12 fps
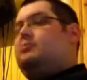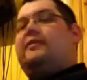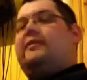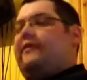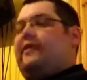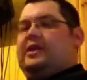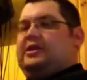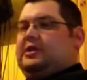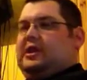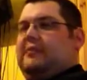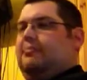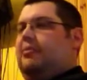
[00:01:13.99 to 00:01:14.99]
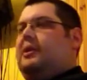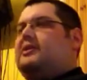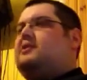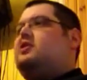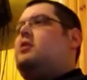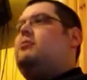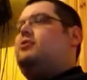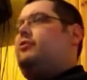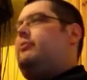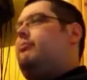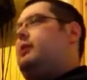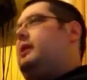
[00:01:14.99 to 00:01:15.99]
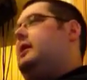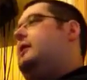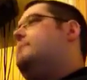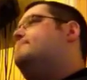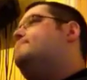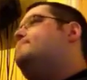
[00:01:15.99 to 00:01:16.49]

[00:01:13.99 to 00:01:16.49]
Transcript: We never finished it, but we had so much fun playing it.